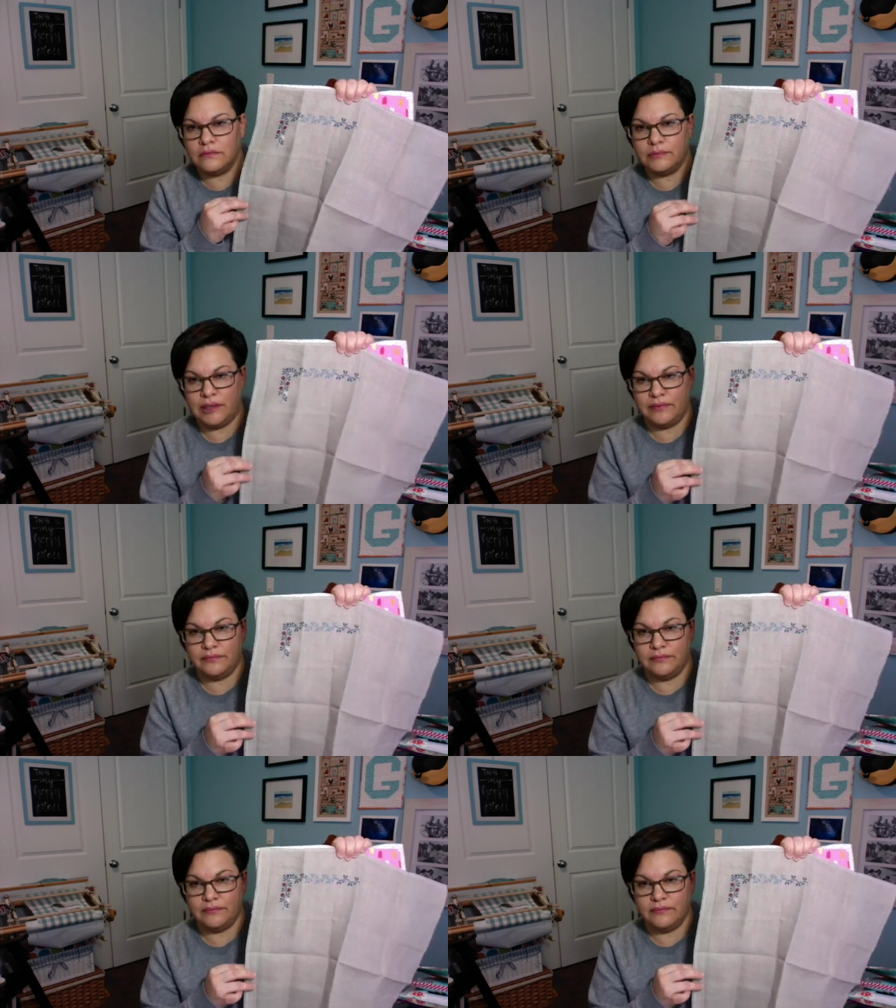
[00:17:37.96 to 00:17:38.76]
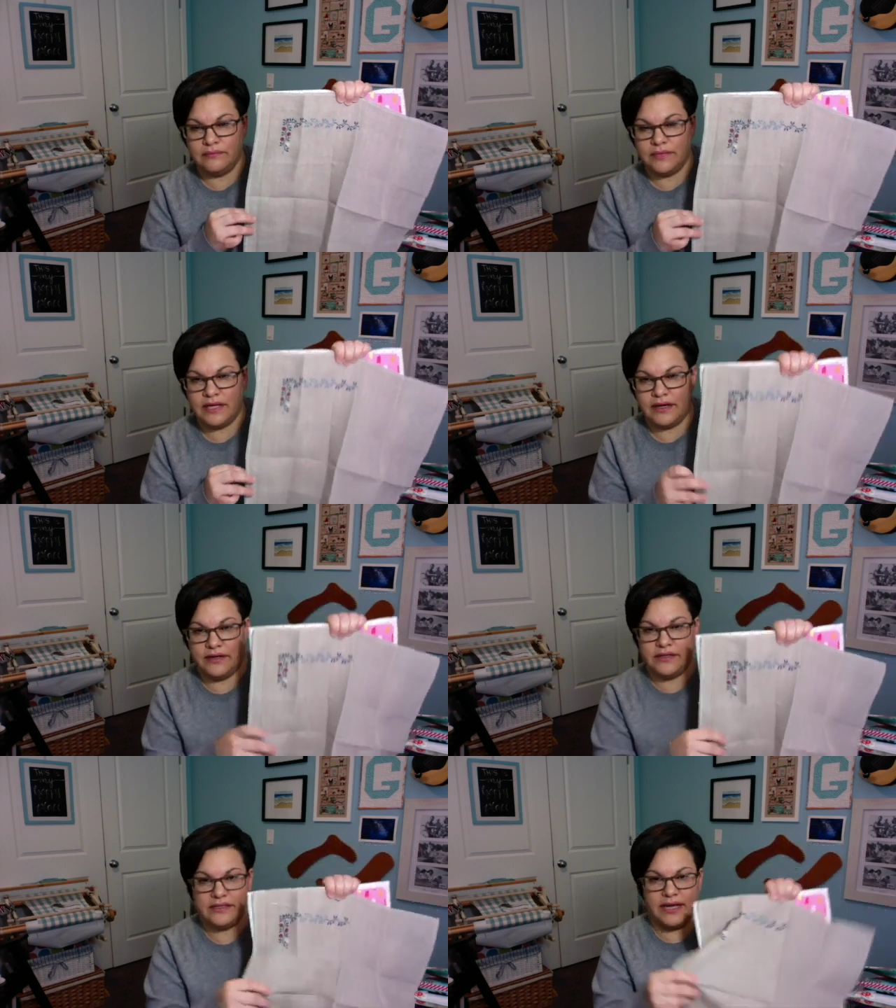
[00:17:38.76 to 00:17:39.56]
But
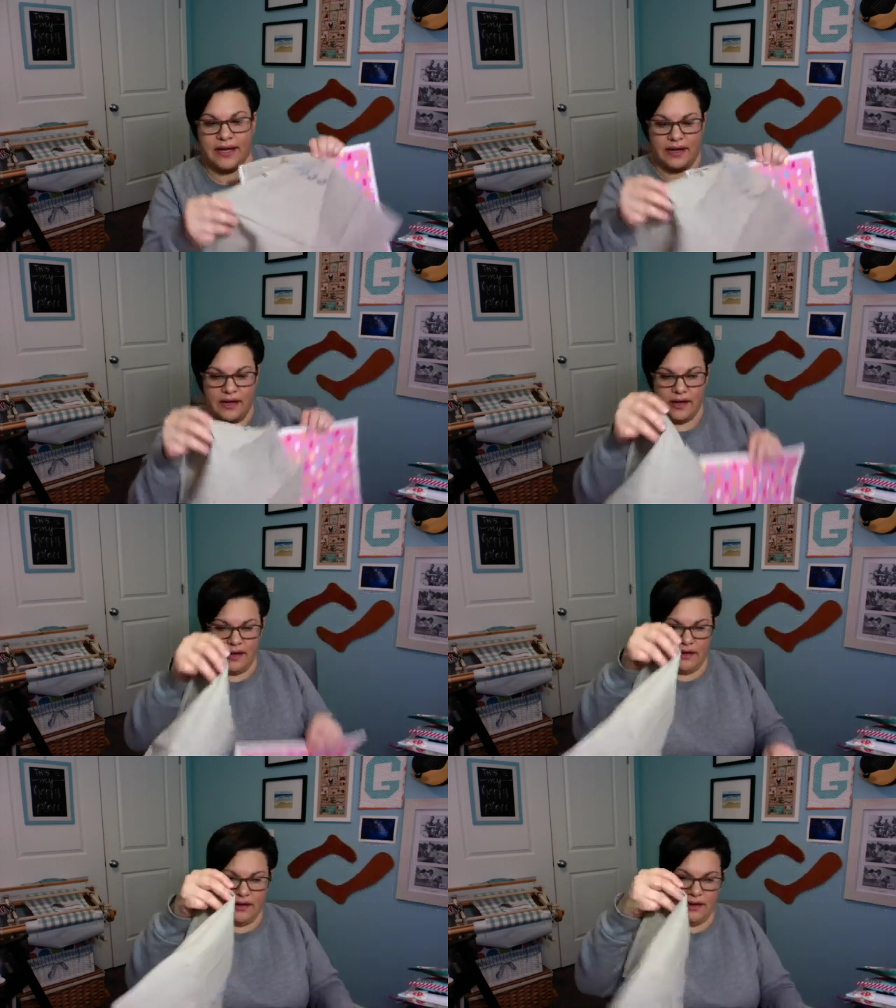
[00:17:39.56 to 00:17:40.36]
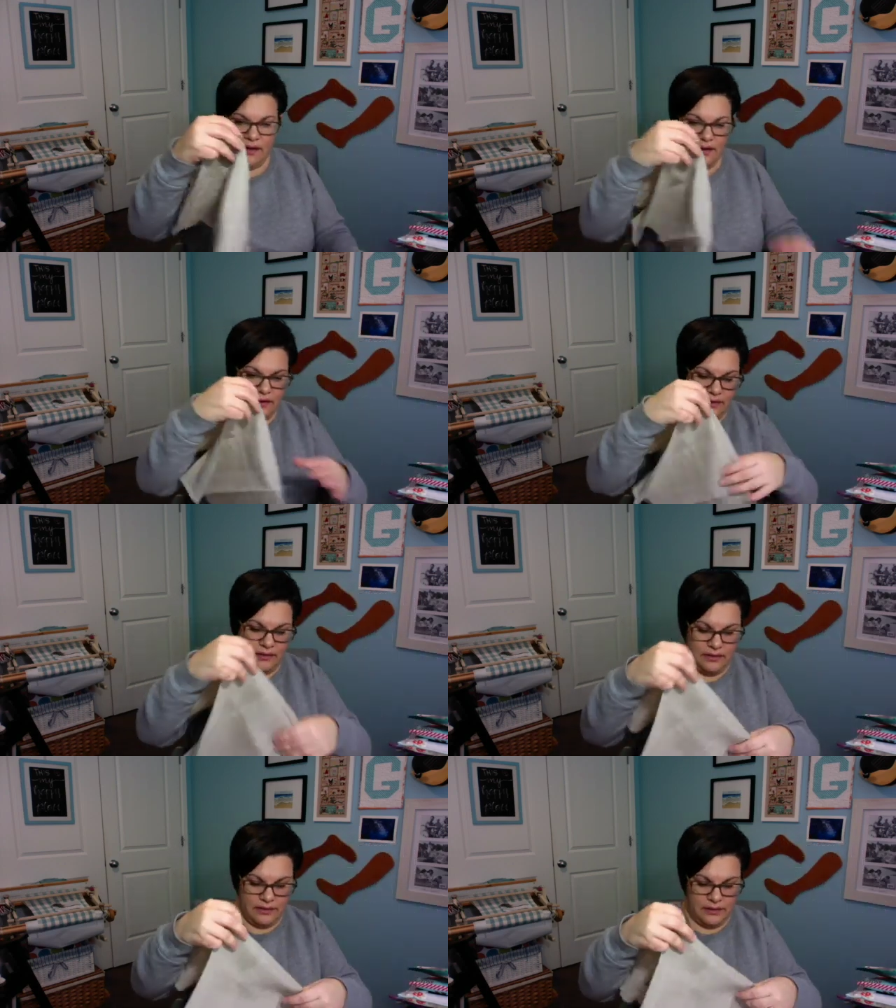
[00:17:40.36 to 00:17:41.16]
there's that. I
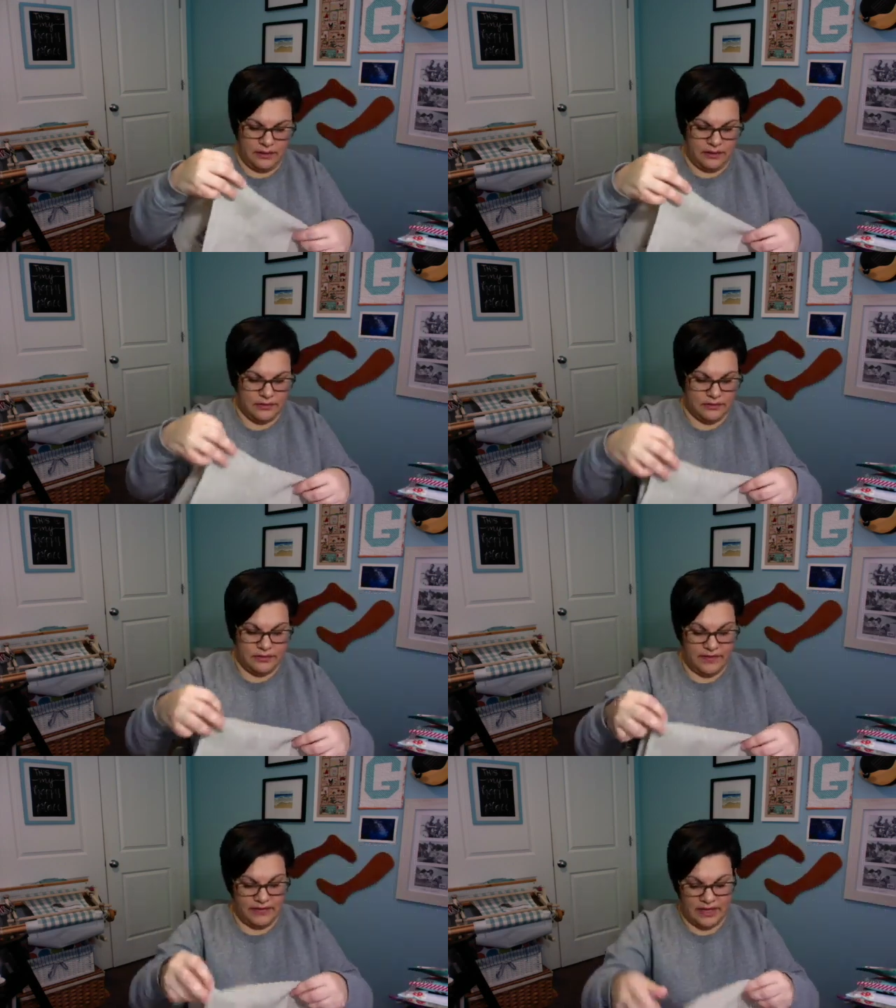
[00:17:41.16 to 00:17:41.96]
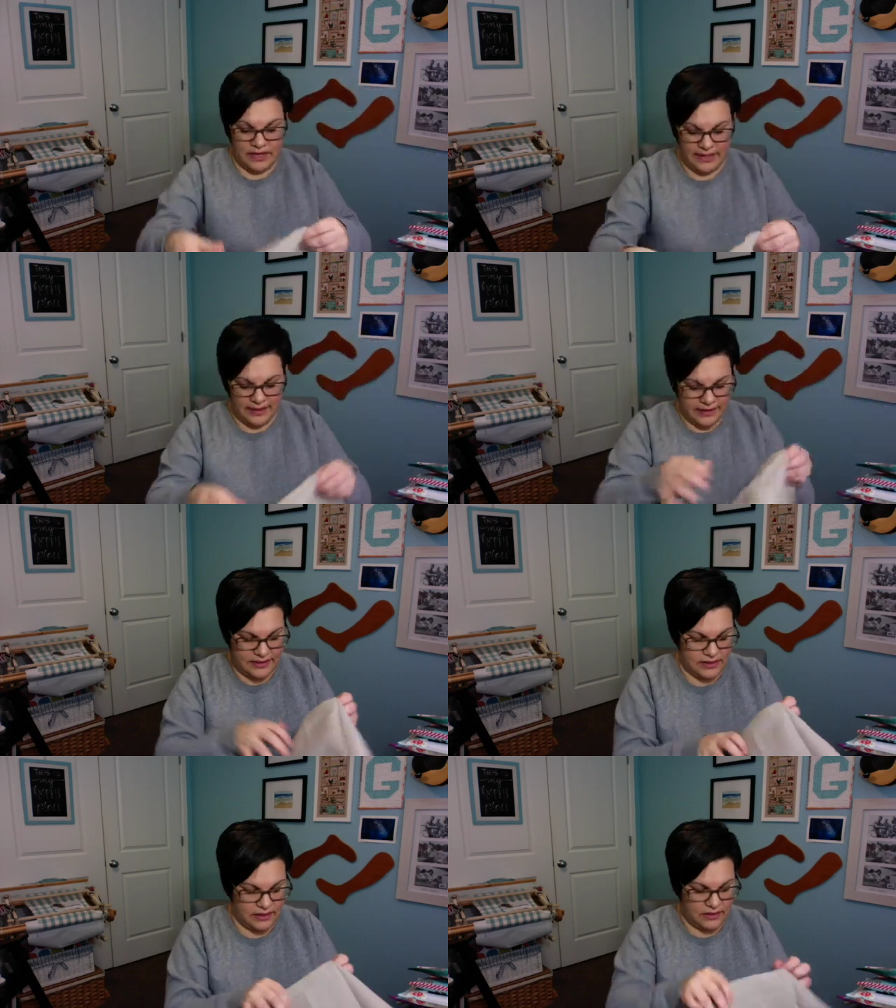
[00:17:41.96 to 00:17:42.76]
love it. I need to get it
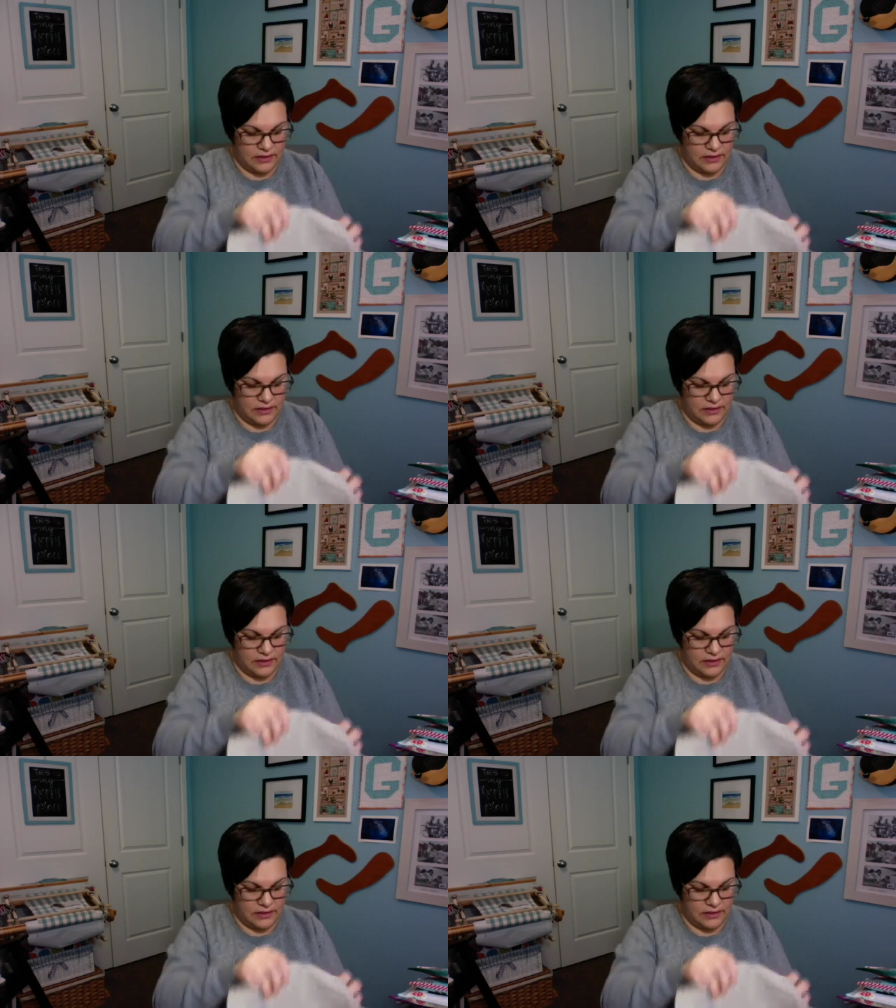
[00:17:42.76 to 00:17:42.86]
done.